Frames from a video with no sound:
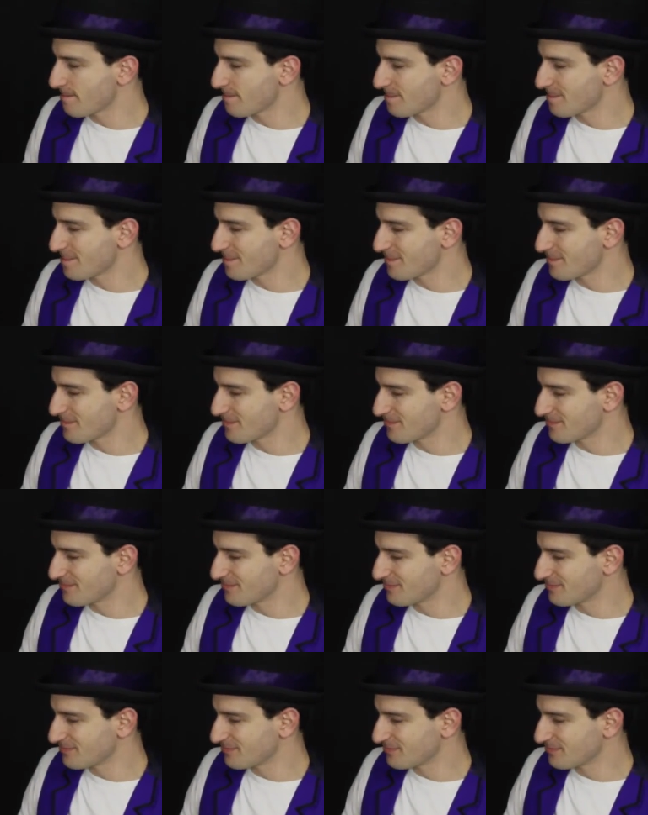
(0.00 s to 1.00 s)

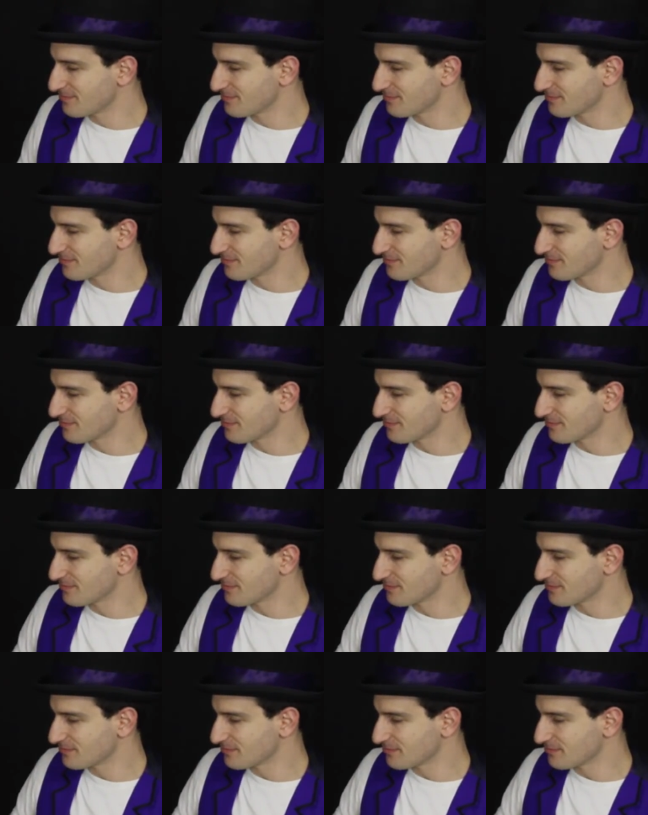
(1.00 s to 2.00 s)

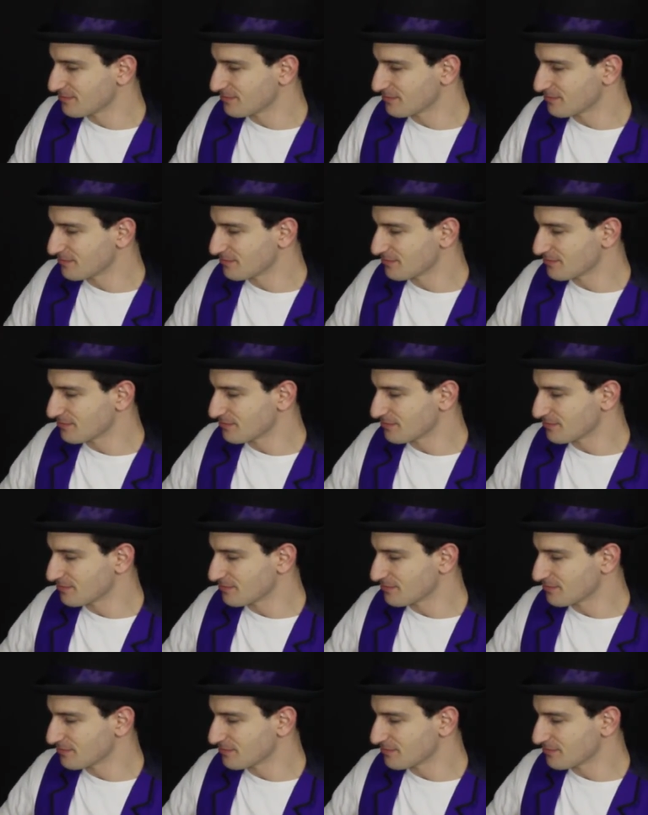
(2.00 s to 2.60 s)
Nothing is said.